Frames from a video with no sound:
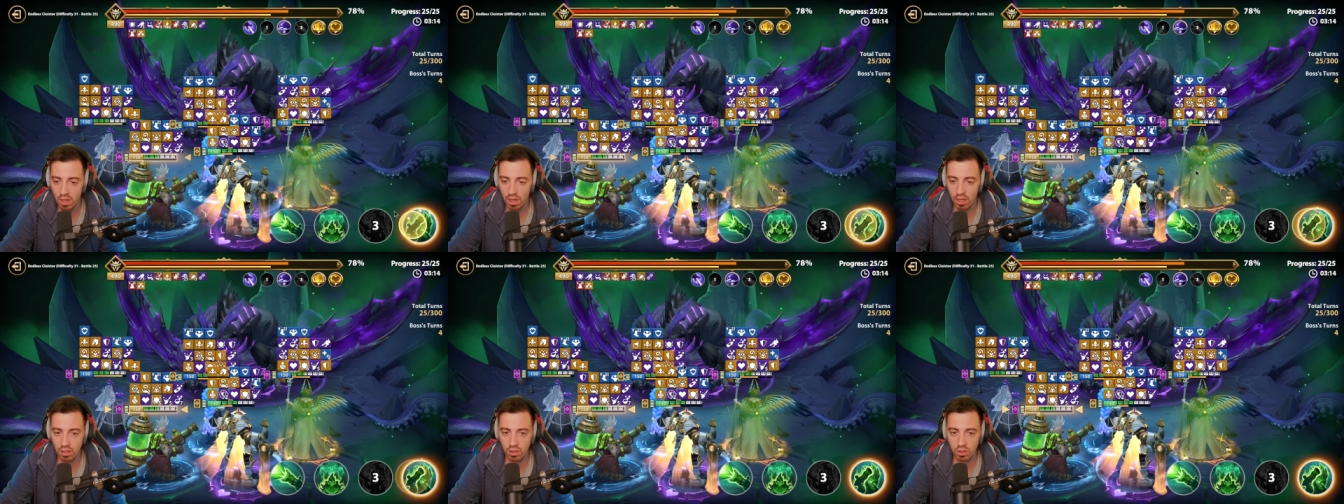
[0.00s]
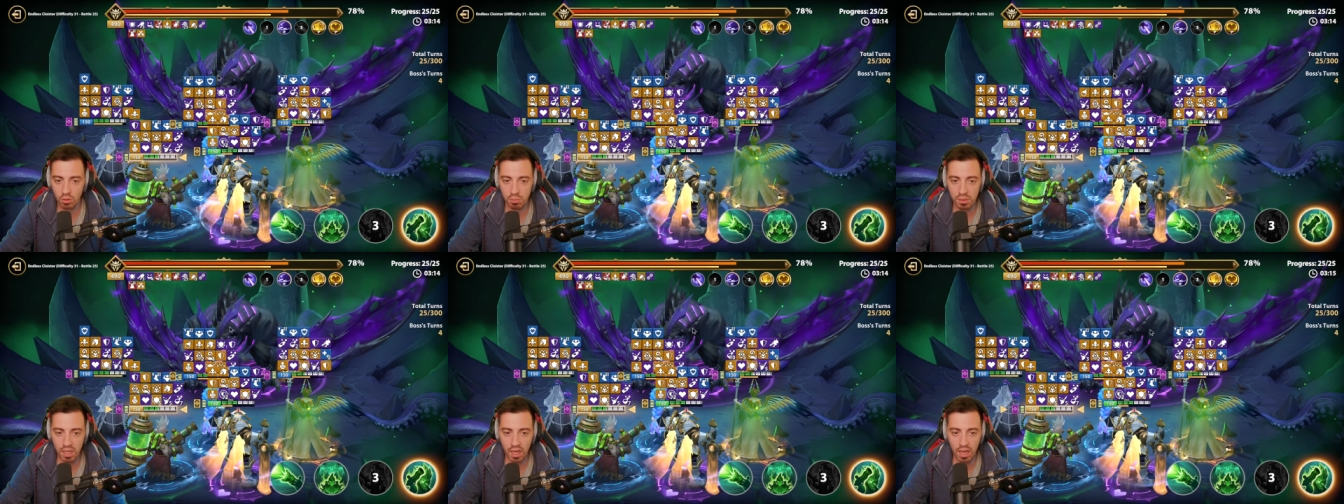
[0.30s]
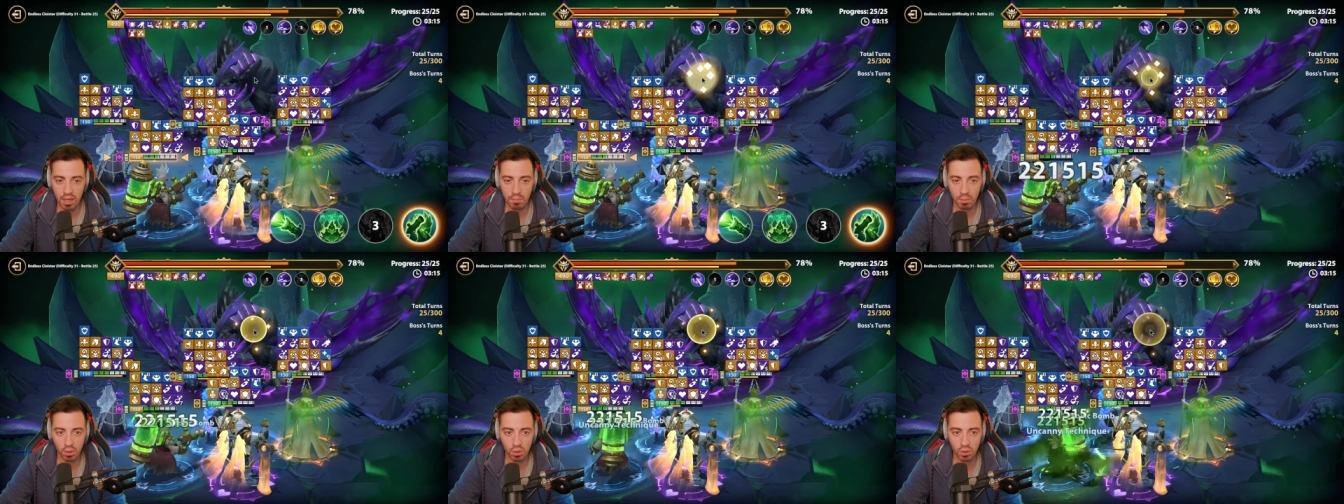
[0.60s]
to be
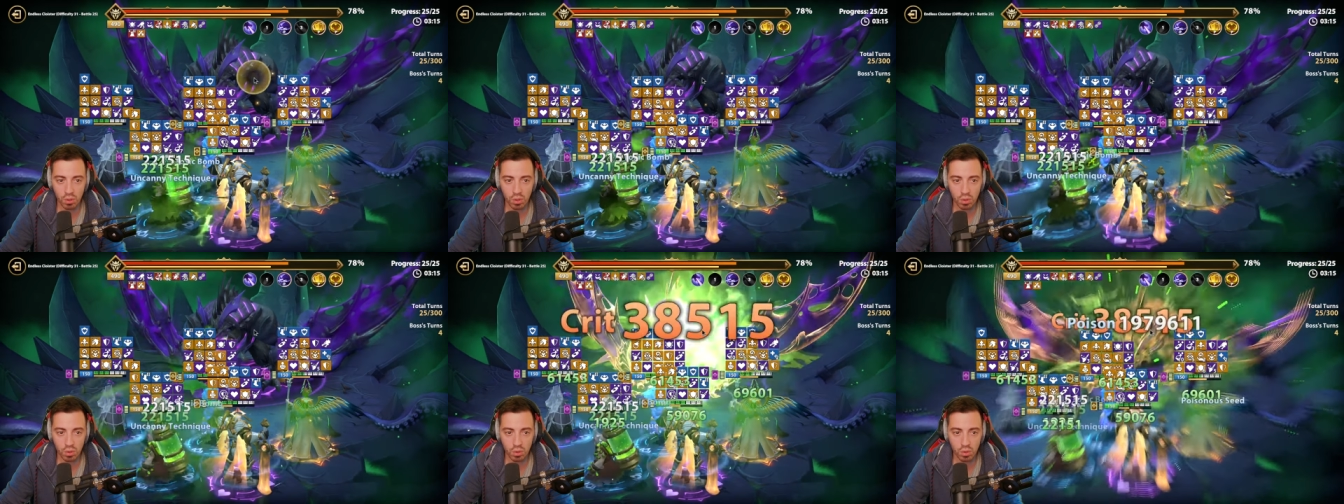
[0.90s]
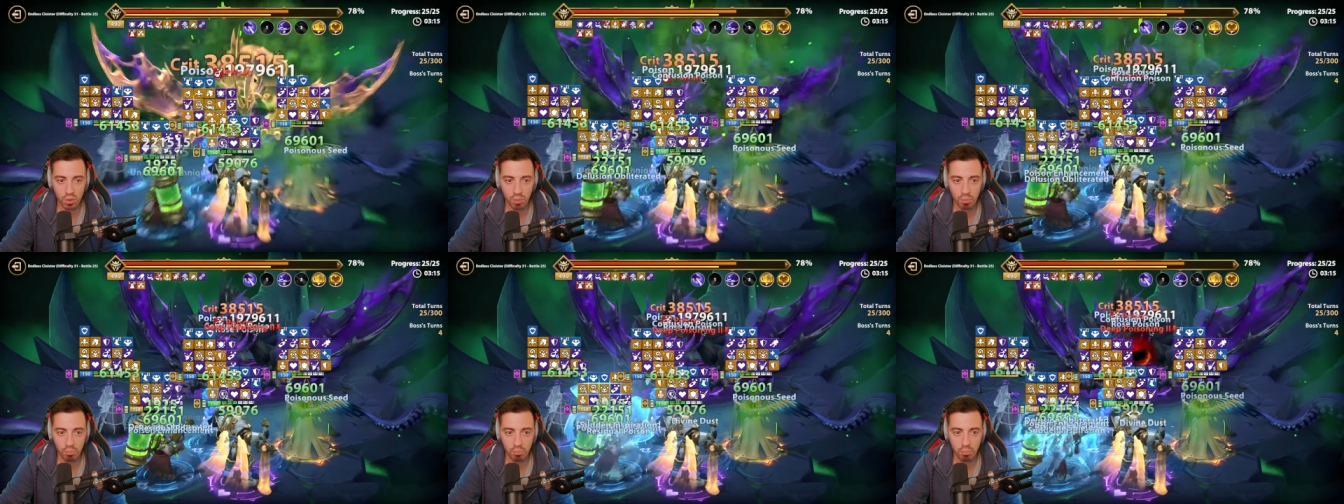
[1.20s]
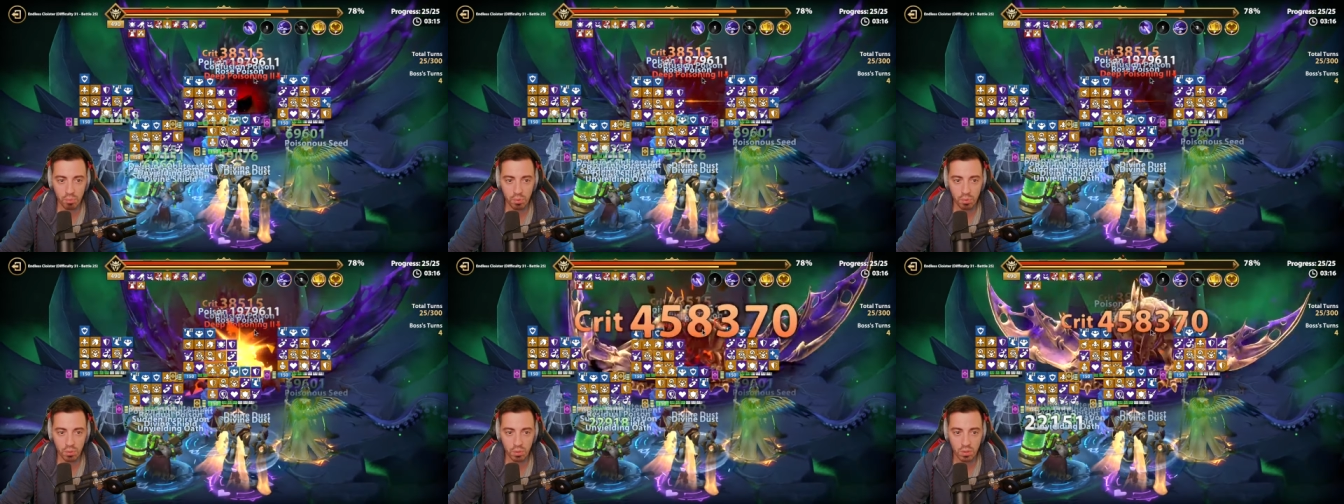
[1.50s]
able to
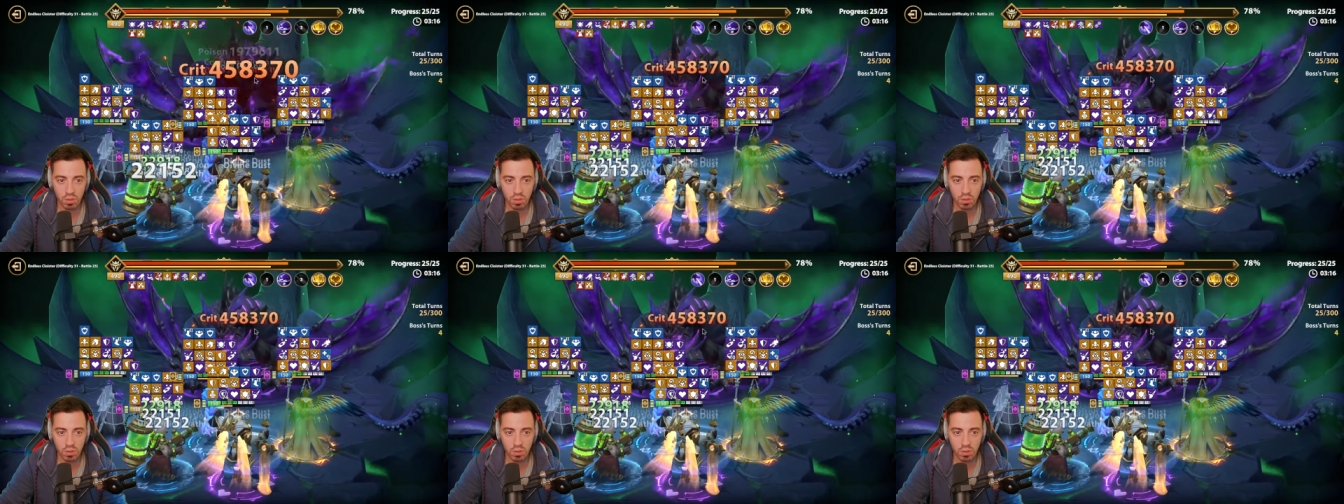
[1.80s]
put